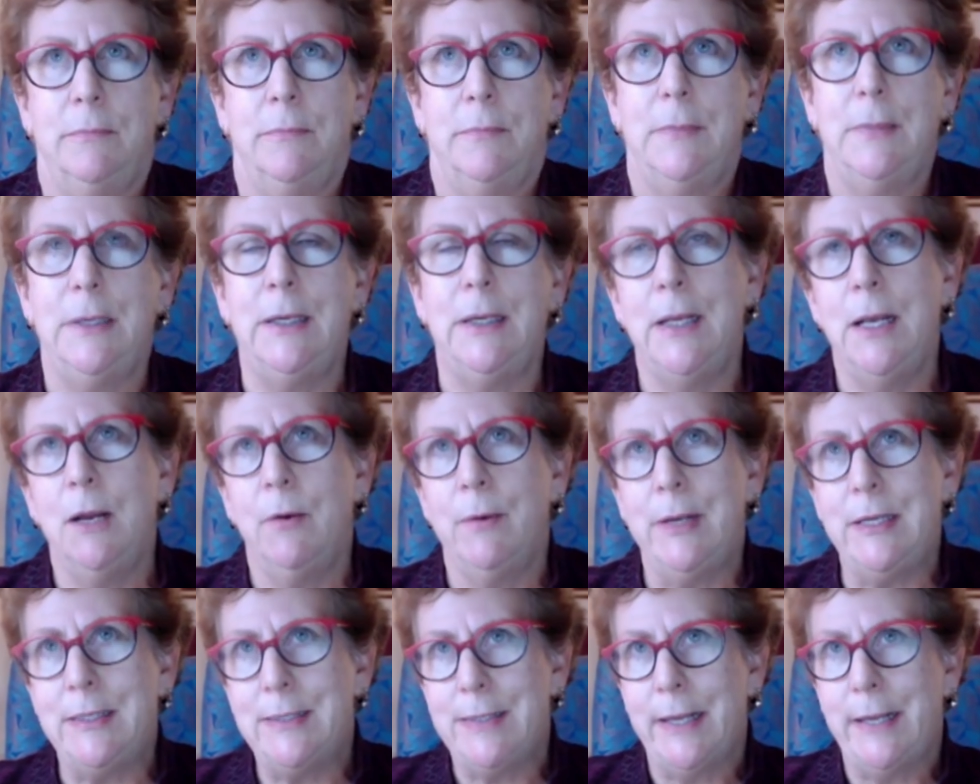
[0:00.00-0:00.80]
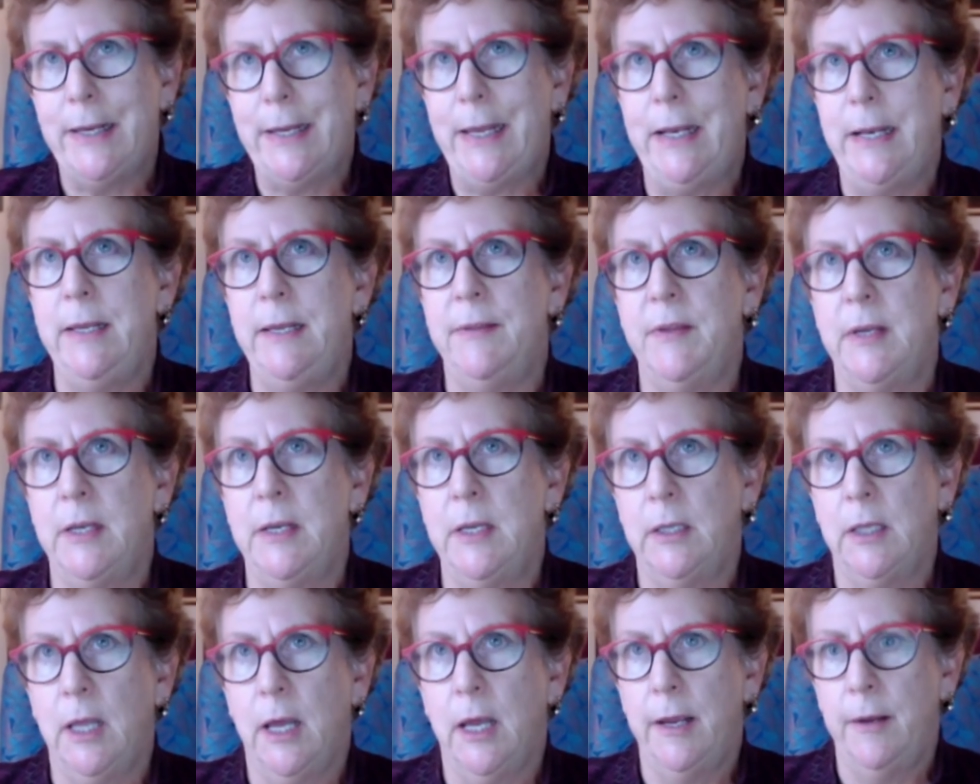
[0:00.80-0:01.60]
You know, it's like anything
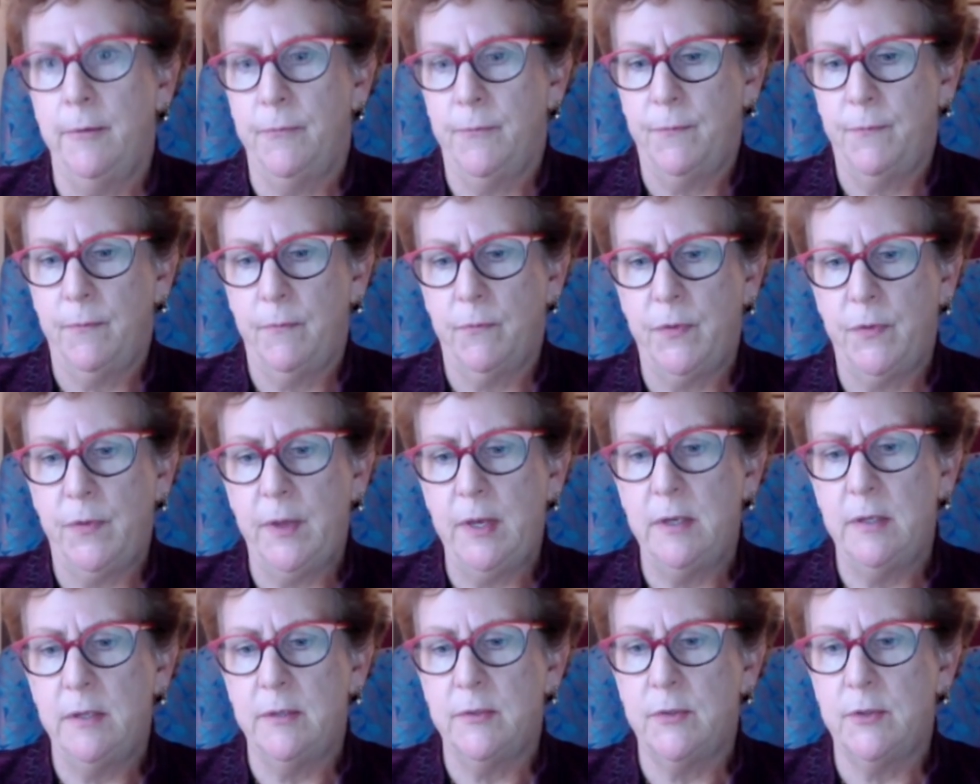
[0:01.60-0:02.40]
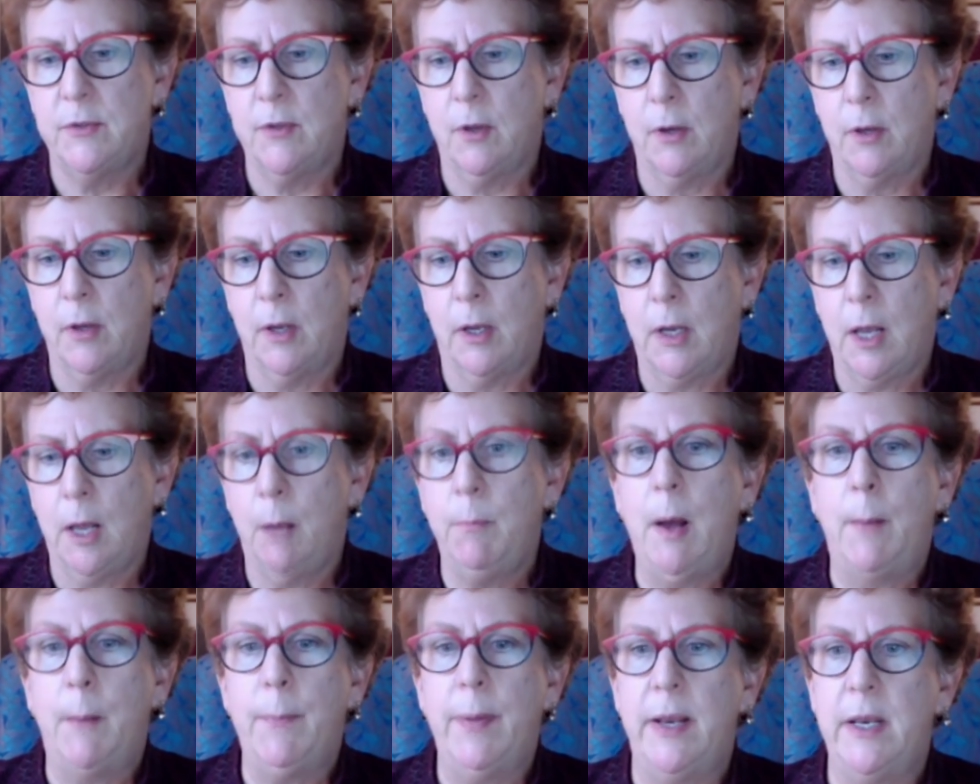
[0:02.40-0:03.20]
in life. Things
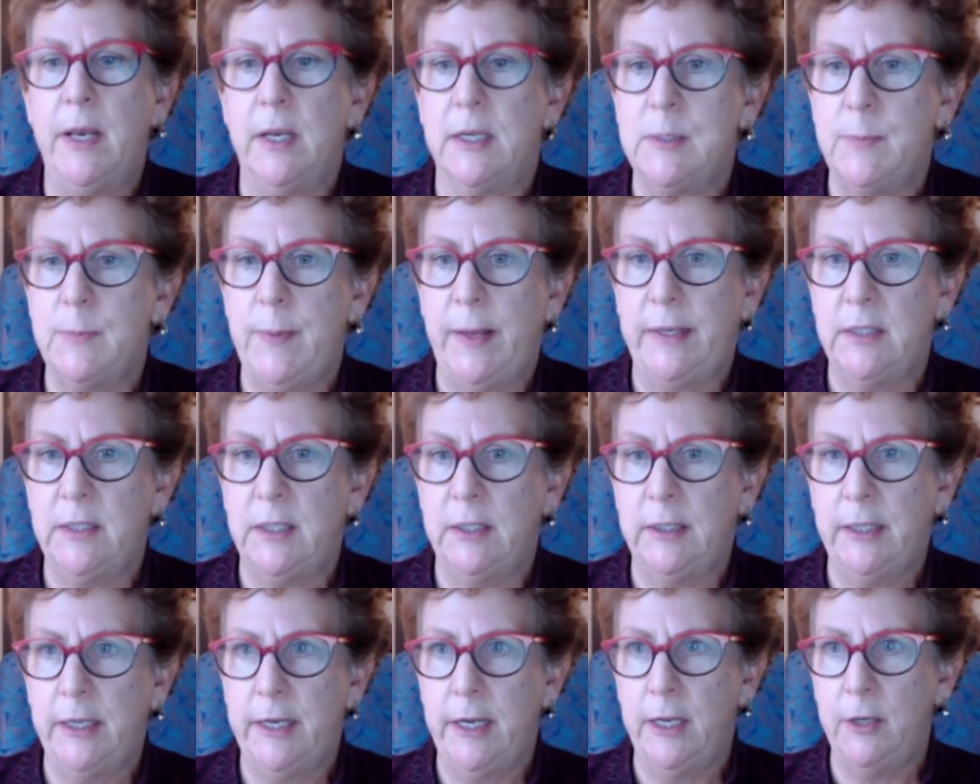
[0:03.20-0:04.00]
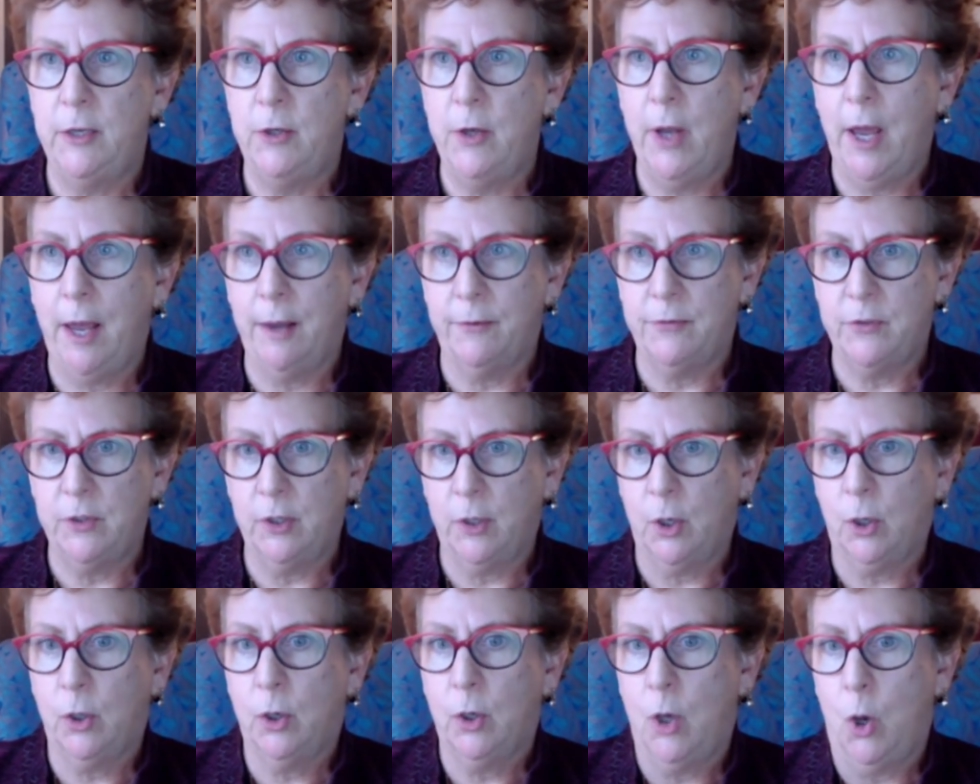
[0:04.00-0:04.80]
come up unexpectedly and you have to
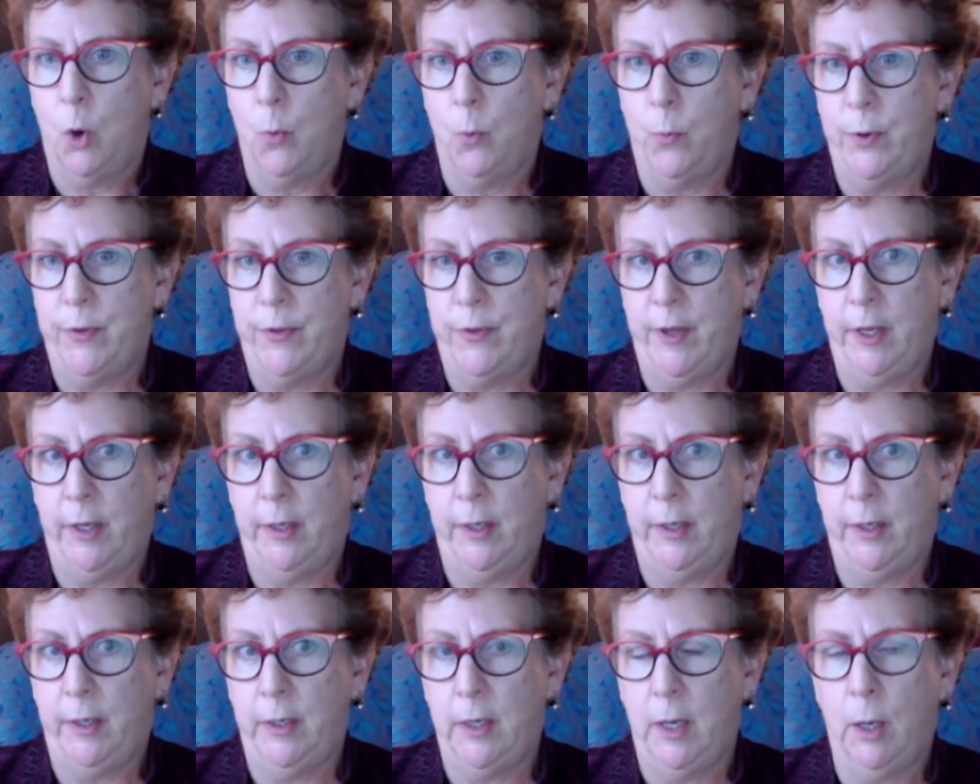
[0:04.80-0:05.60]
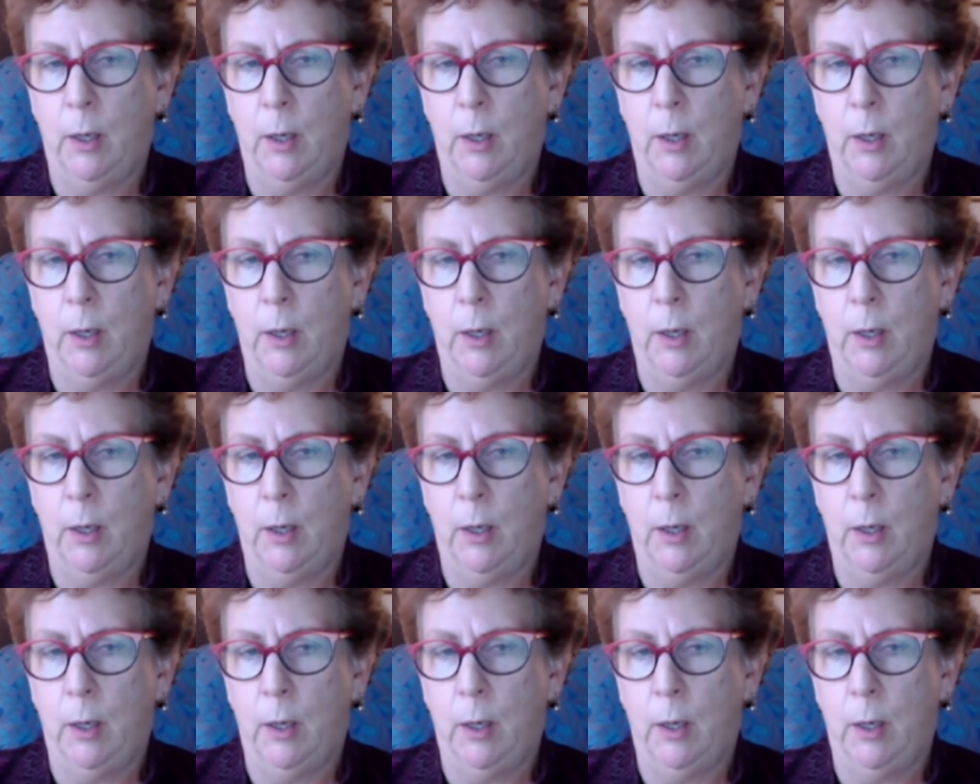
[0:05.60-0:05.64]
cope with it.